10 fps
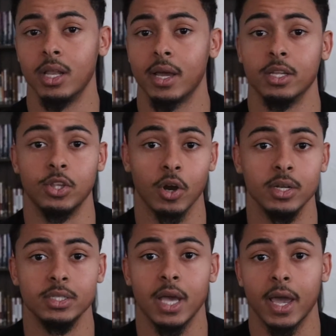like a
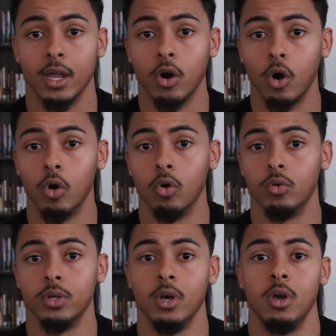30-second
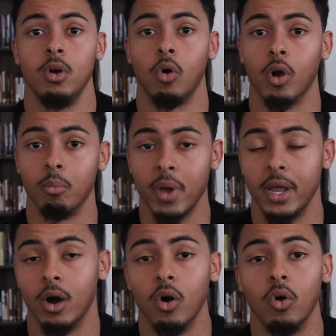hold or a
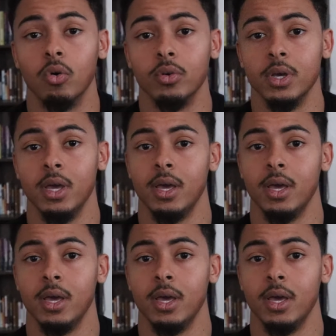minute hold.